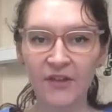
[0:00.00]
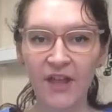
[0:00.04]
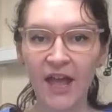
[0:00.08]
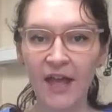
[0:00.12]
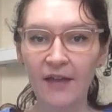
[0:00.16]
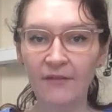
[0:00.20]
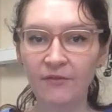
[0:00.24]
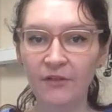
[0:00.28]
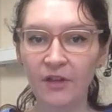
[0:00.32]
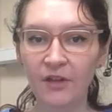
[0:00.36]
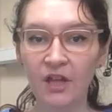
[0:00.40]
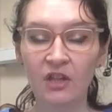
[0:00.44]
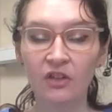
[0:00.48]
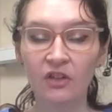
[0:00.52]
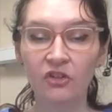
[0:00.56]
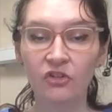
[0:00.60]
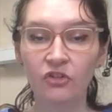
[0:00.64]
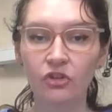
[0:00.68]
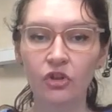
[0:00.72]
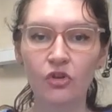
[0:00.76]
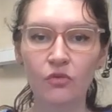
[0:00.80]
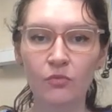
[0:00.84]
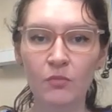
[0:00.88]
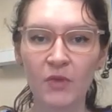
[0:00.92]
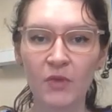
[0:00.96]
we have
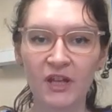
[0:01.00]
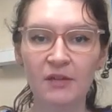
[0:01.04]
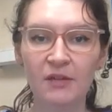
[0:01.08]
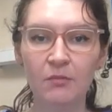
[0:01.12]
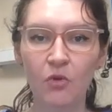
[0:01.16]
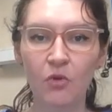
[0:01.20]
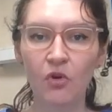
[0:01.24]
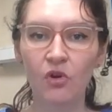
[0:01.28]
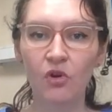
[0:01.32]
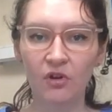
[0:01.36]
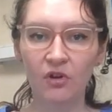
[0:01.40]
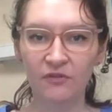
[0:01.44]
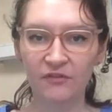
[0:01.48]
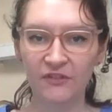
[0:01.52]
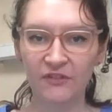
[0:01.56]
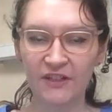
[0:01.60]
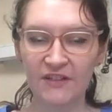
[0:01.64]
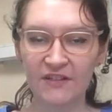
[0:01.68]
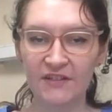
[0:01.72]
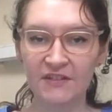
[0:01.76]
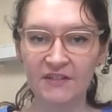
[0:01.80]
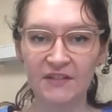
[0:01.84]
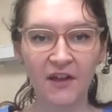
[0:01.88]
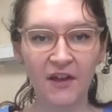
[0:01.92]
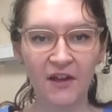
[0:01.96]
so many more of
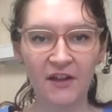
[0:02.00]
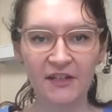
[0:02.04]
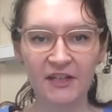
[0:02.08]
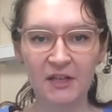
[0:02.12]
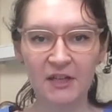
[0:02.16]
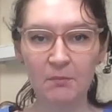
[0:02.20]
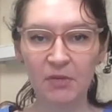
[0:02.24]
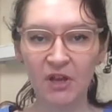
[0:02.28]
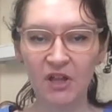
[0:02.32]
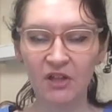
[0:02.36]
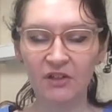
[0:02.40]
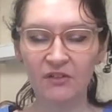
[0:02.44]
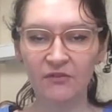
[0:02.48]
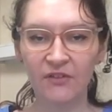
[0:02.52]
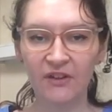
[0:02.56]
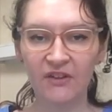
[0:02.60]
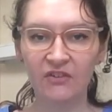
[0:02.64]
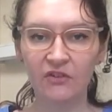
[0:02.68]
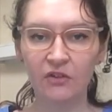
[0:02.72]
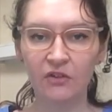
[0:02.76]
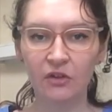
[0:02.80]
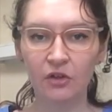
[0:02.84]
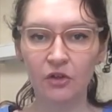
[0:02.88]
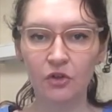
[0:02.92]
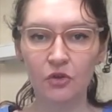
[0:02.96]
these tiny blood
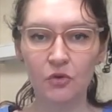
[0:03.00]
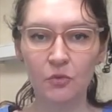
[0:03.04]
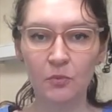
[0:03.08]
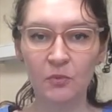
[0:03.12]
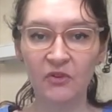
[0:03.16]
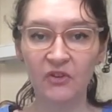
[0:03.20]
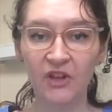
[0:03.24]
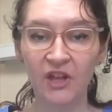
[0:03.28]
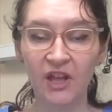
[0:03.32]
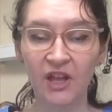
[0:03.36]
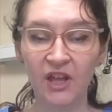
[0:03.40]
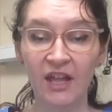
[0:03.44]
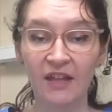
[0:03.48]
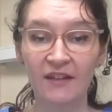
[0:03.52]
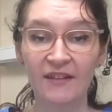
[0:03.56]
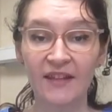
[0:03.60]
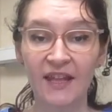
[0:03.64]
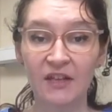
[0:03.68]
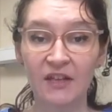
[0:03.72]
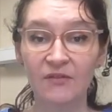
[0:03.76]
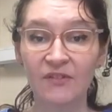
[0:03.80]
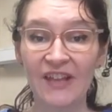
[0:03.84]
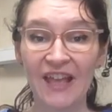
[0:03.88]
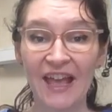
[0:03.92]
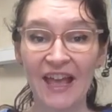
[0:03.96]
vessel loops
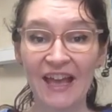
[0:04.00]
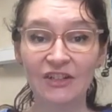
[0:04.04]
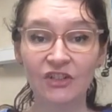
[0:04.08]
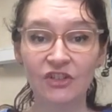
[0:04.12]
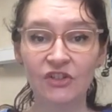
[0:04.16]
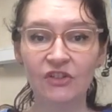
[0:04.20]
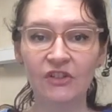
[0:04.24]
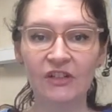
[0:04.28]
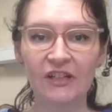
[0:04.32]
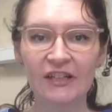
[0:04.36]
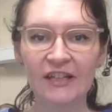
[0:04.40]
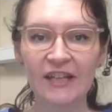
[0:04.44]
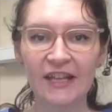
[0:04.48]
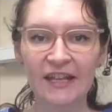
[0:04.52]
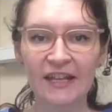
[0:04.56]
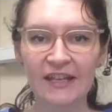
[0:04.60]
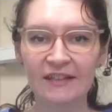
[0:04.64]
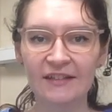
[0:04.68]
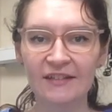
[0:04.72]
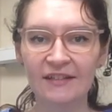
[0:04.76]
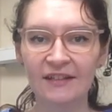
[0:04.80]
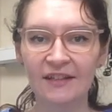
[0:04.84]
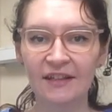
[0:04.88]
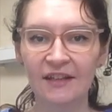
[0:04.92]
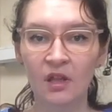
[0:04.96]
than we actually
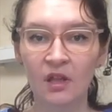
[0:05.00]
need.